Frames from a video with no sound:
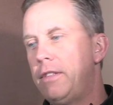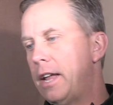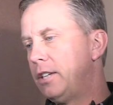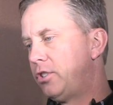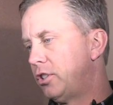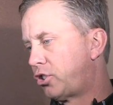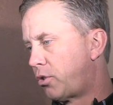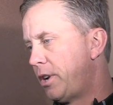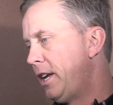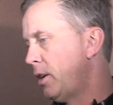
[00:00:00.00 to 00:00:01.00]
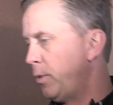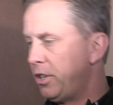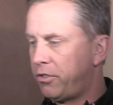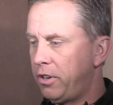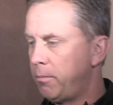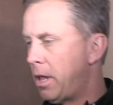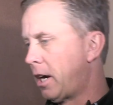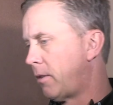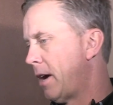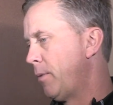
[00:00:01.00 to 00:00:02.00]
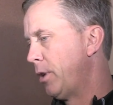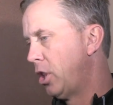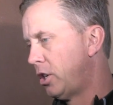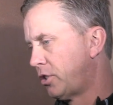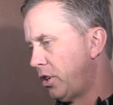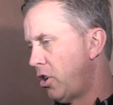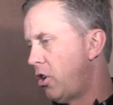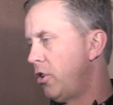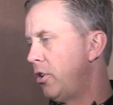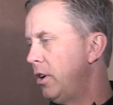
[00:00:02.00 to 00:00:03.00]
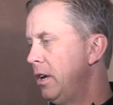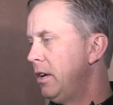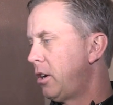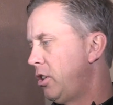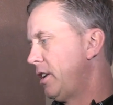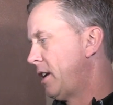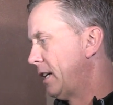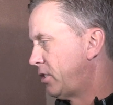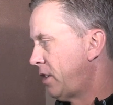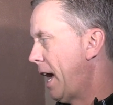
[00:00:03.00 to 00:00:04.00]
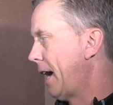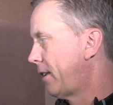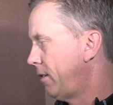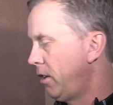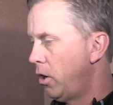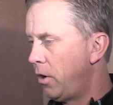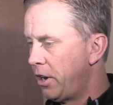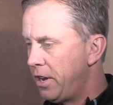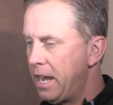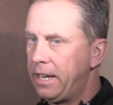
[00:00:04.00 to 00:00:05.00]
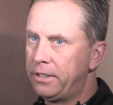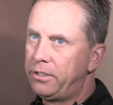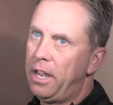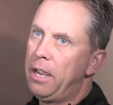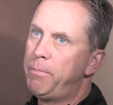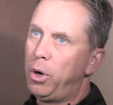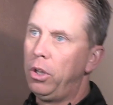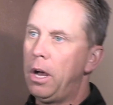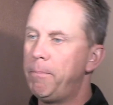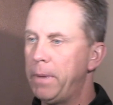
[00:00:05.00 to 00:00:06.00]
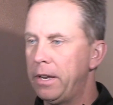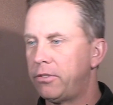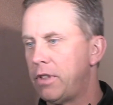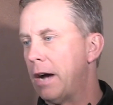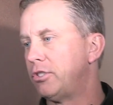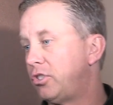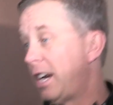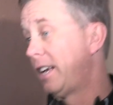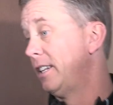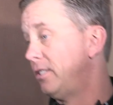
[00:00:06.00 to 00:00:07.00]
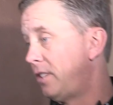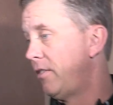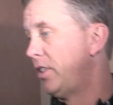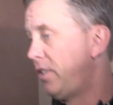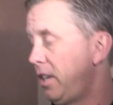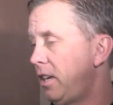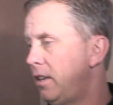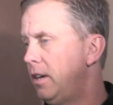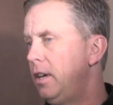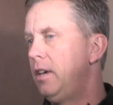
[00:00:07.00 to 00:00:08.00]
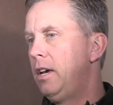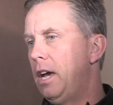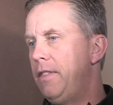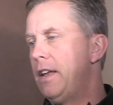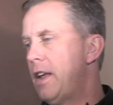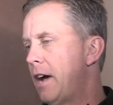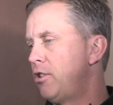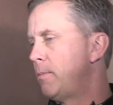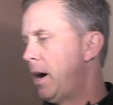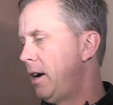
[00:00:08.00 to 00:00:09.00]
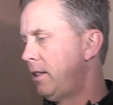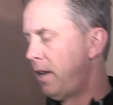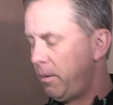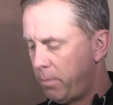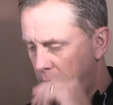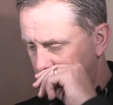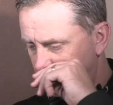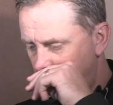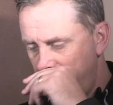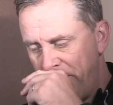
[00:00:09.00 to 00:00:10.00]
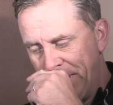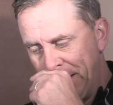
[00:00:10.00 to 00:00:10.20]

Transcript: and it's a screen, and we just didn't block it right, and we lost a yard, or Clint got sacked, you know, on a naked stay, pull up, and it's now second and 17, and then now you're behind the eight ball. So